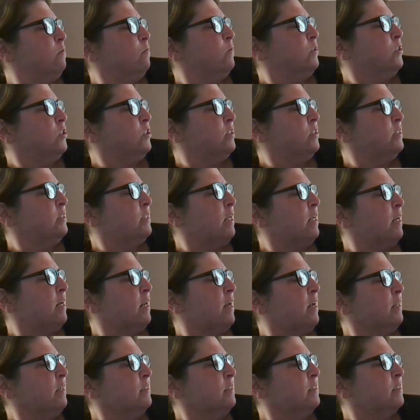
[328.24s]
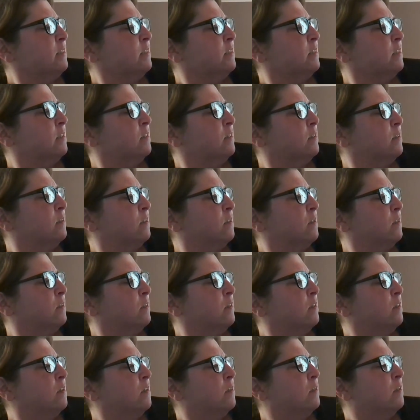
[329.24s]
which is 10x.
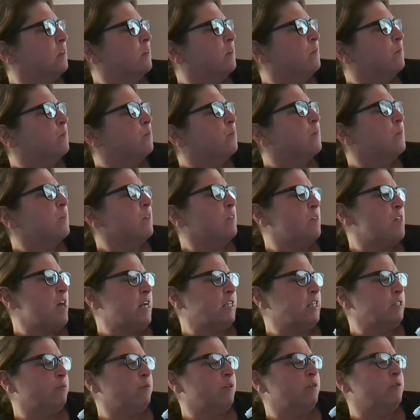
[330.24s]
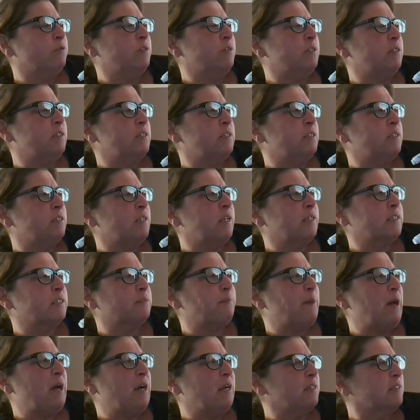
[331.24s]
That's what goes in this next
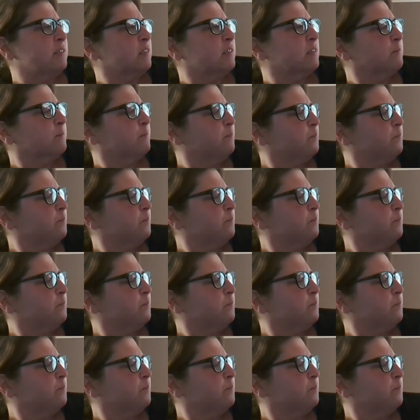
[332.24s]
box.